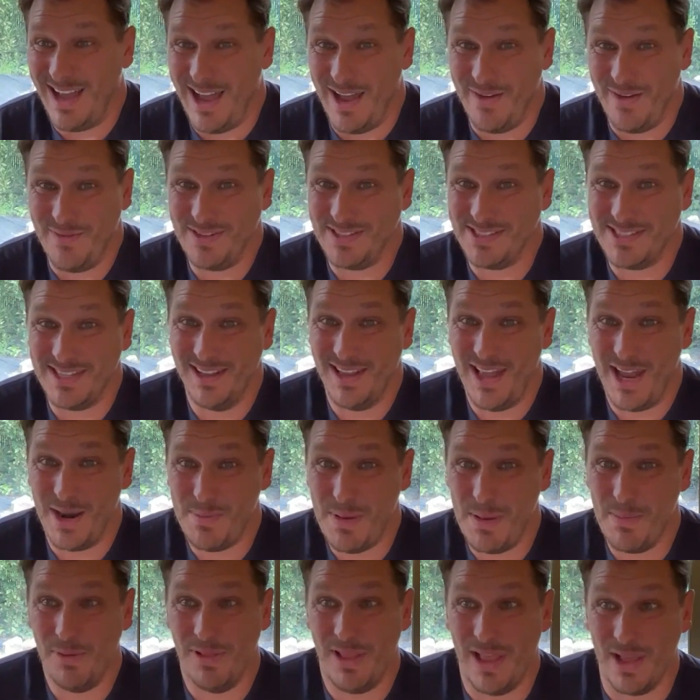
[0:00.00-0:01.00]
I haven't seen a lot of
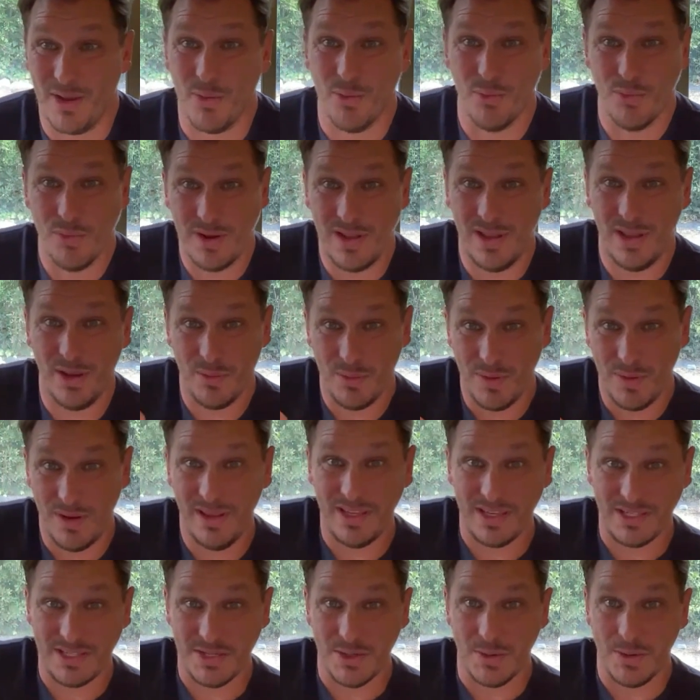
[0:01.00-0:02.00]
people like really,
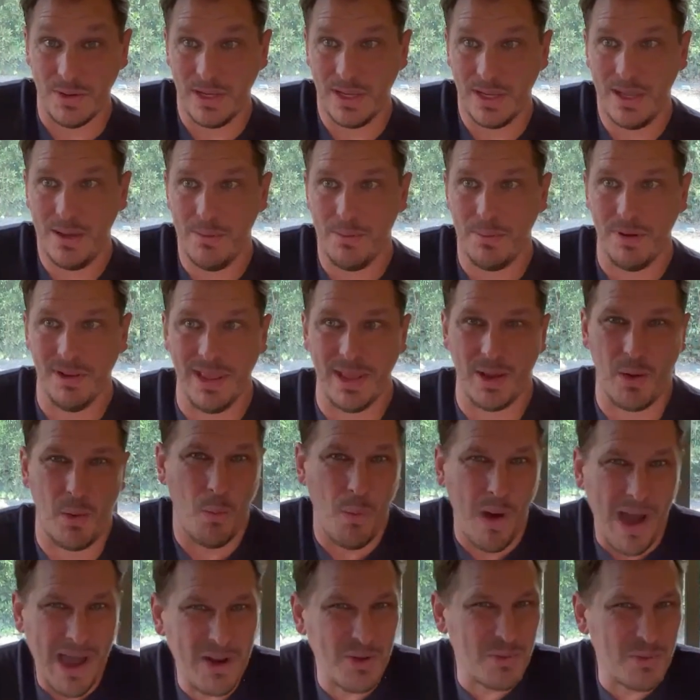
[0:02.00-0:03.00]
really doing it, but like,
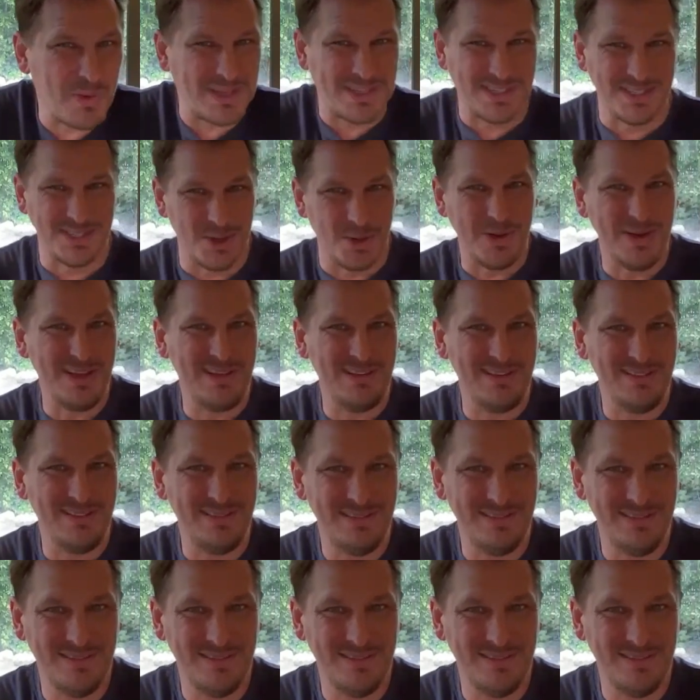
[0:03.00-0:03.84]
why do we do it?